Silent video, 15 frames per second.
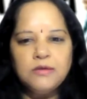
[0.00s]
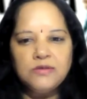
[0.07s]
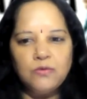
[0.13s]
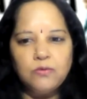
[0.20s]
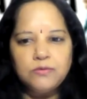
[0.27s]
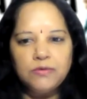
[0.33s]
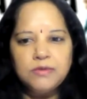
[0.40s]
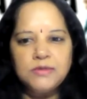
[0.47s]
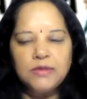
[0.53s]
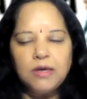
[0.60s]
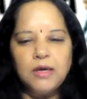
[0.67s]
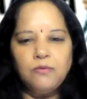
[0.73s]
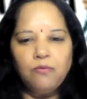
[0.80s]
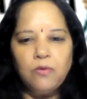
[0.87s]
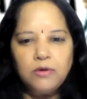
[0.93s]
So just
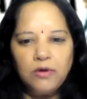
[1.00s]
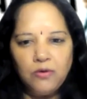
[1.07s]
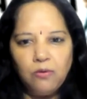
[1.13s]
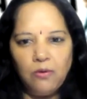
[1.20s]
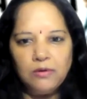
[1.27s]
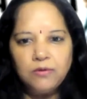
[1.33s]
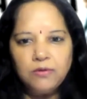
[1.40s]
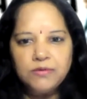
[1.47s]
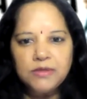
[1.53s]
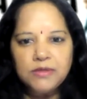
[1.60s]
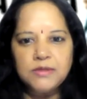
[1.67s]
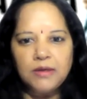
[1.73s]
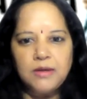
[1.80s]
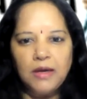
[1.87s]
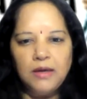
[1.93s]
I want you all to
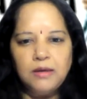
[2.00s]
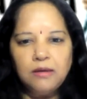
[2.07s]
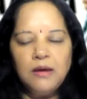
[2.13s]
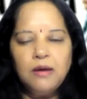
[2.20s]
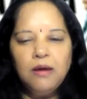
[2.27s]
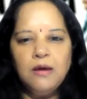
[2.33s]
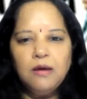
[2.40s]
just gain